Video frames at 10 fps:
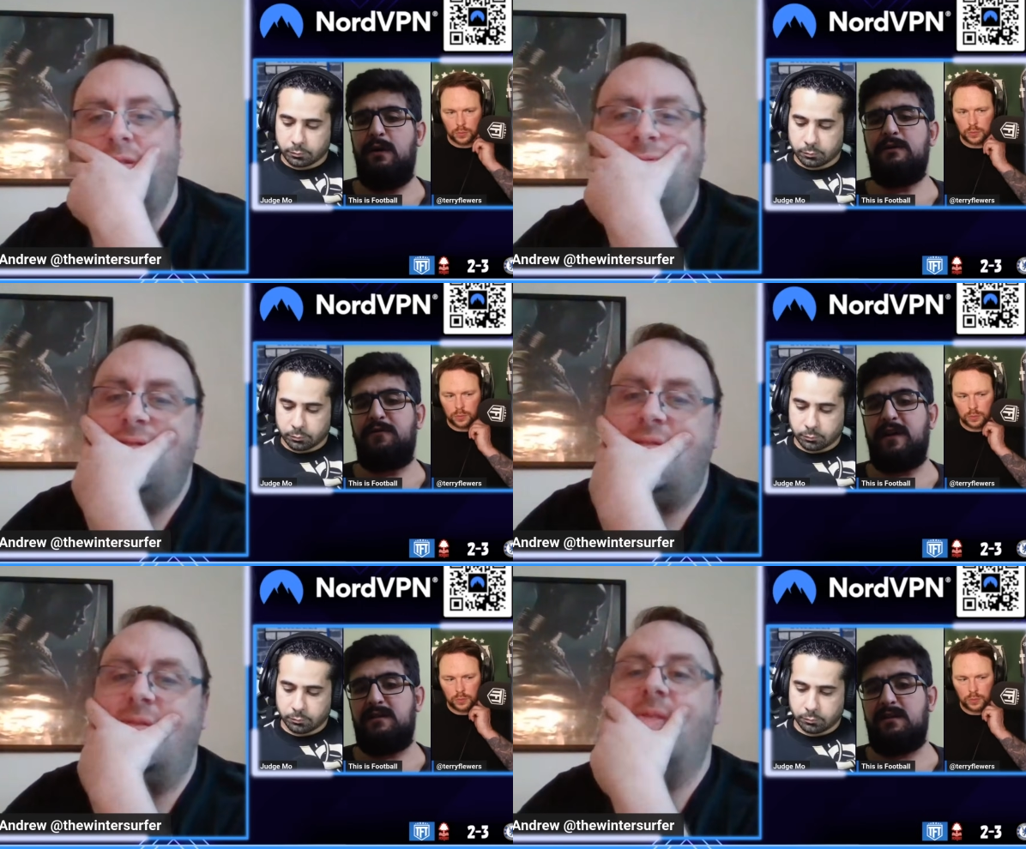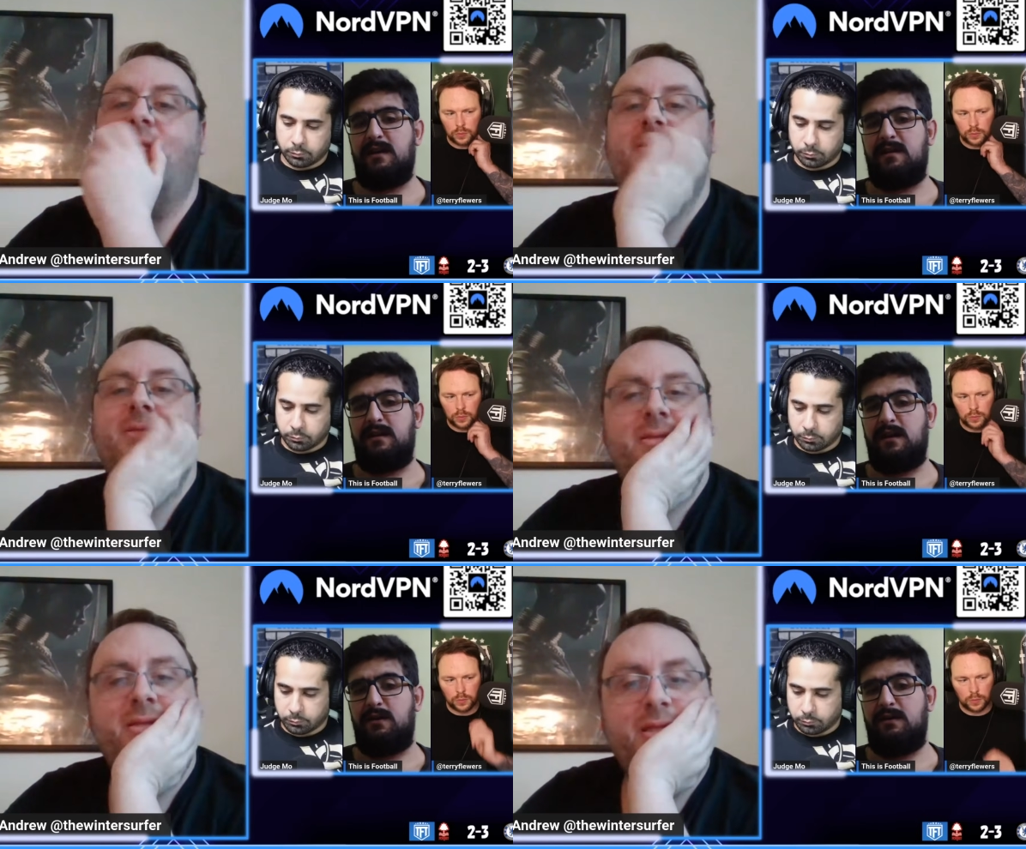Speaker 1: was frustrating?
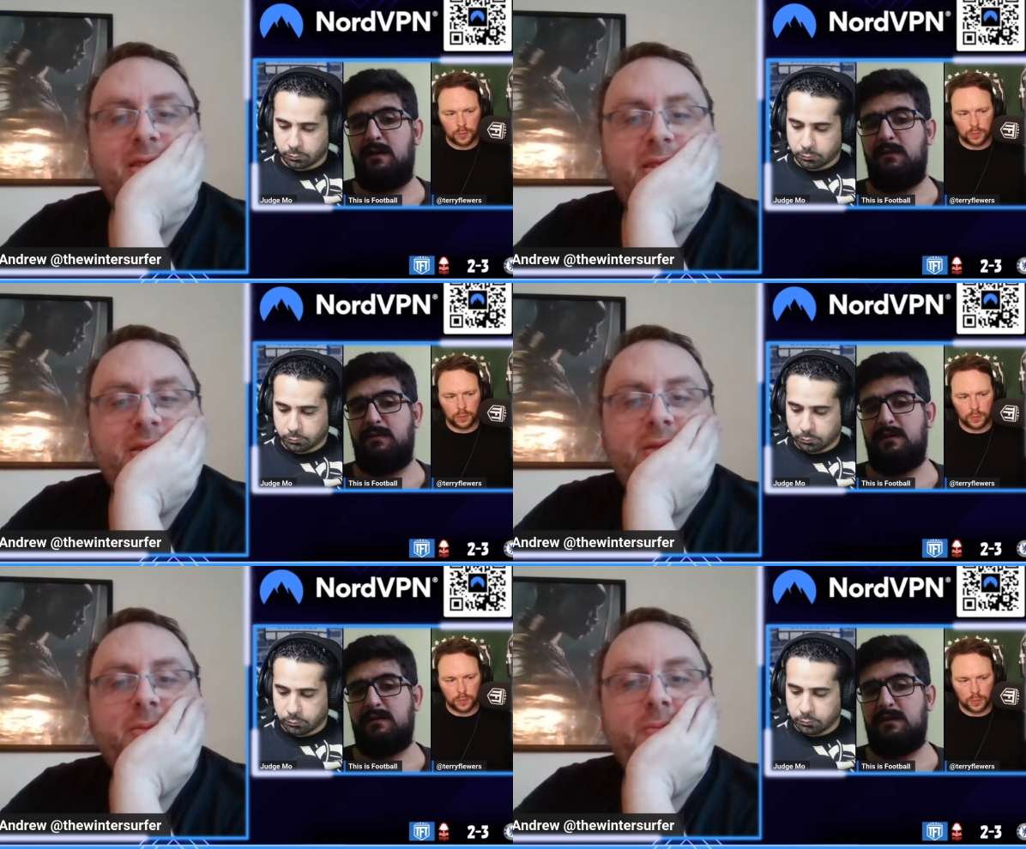Can you tell me, please?